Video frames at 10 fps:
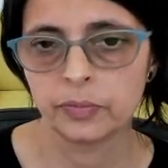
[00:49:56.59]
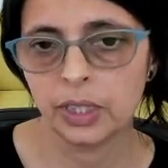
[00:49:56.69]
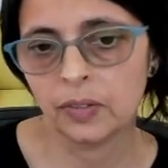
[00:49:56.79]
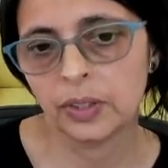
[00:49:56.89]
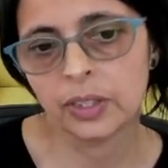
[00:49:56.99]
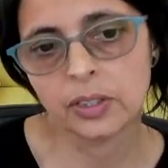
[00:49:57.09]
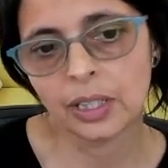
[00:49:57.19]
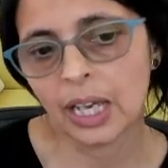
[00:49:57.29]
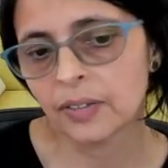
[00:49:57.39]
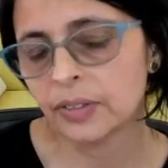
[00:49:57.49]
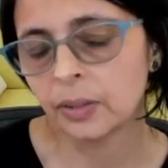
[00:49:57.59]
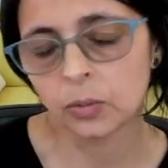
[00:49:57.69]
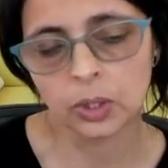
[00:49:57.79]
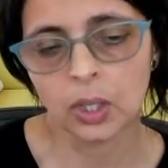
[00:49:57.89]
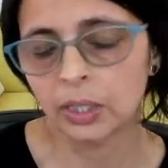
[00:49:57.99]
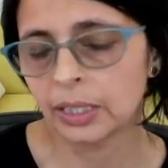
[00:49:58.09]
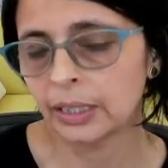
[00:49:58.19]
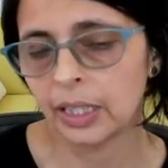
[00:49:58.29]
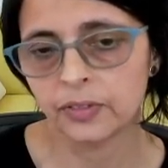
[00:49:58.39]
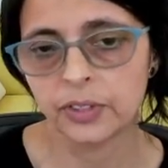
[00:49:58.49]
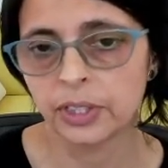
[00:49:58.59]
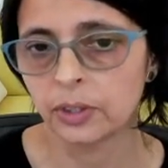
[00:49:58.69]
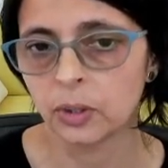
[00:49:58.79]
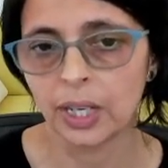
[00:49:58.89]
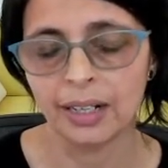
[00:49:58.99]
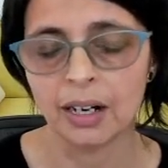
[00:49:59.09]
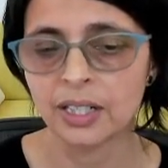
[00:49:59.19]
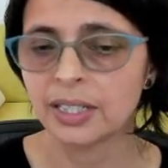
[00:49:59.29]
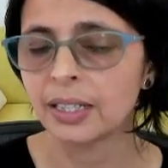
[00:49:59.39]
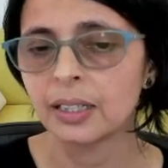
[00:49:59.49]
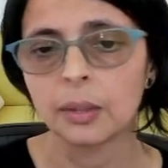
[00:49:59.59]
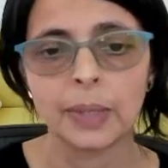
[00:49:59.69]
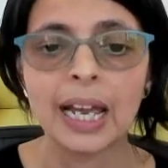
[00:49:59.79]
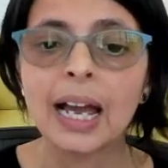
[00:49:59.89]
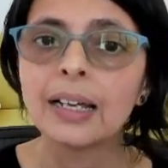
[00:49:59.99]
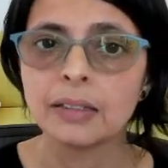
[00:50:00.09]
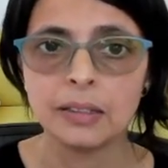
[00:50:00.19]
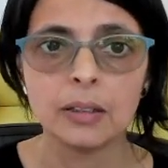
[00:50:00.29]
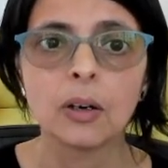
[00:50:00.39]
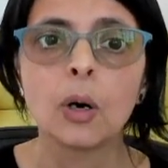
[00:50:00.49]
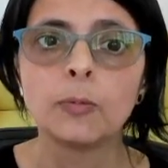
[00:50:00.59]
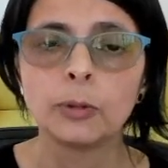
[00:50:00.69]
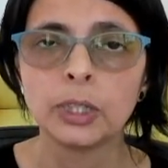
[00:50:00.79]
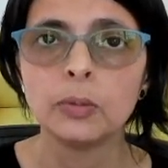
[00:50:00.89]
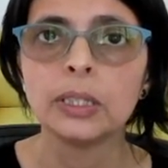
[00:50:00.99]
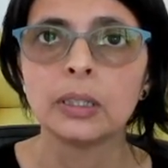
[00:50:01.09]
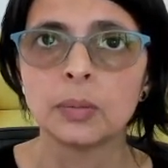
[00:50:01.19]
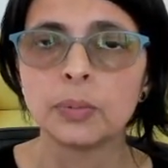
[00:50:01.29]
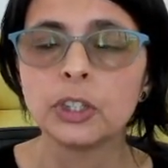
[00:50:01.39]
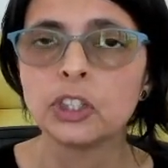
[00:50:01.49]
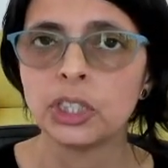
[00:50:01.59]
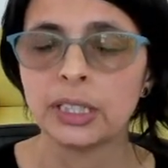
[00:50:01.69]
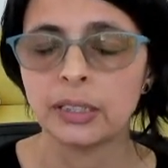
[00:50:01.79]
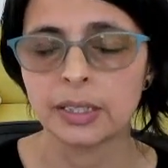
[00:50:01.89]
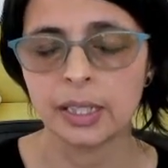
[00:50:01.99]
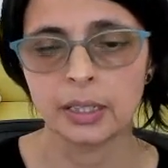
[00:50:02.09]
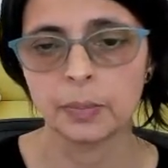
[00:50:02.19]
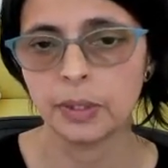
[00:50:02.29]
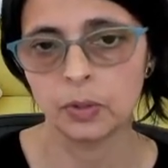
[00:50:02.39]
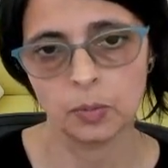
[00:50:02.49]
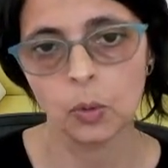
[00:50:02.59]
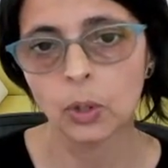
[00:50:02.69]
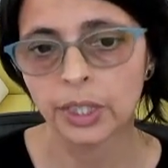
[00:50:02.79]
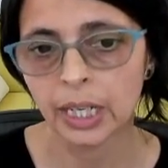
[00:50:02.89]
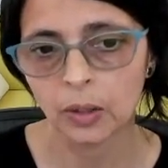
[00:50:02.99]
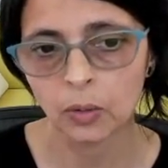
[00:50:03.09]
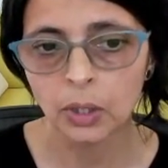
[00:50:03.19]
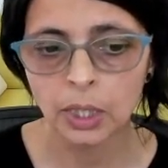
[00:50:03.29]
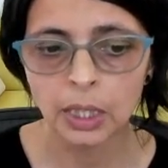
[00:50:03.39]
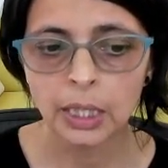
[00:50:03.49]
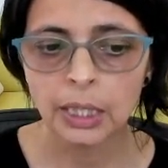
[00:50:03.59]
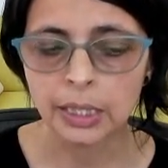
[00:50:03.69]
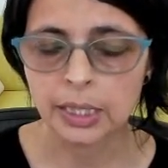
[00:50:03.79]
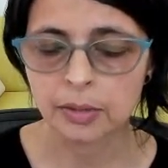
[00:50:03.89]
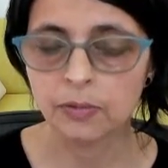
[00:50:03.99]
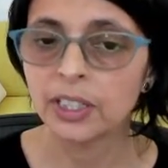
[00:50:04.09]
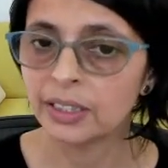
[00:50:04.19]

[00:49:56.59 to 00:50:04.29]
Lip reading: If it is left, then we're calling left 0, and our setup, hopefully we can appreciate our setup even more now, is very